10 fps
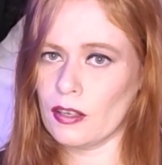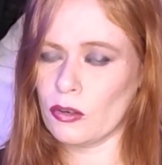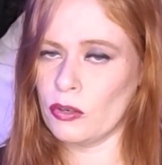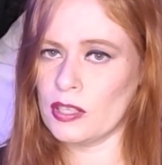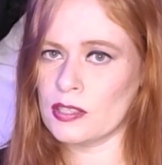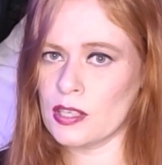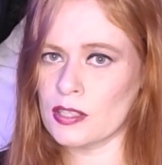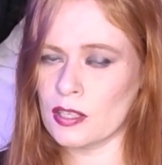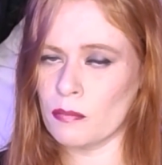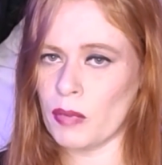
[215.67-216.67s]

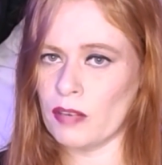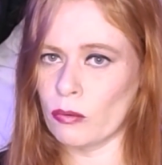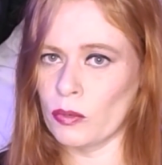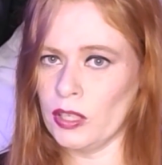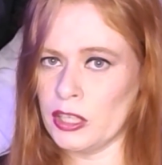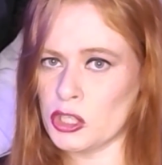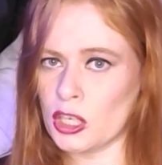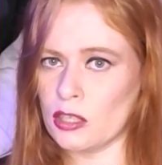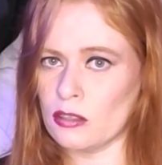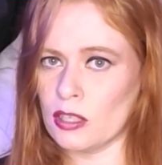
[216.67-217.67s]
criticism of a
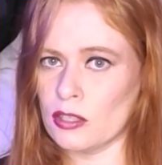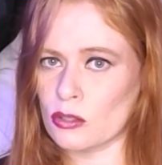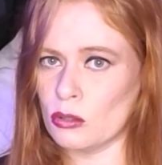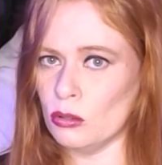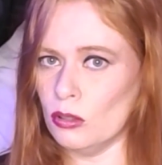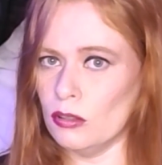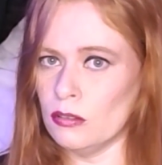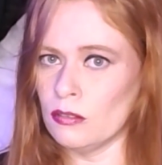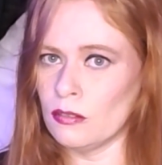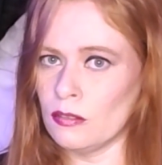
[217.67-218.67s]
religion is cool.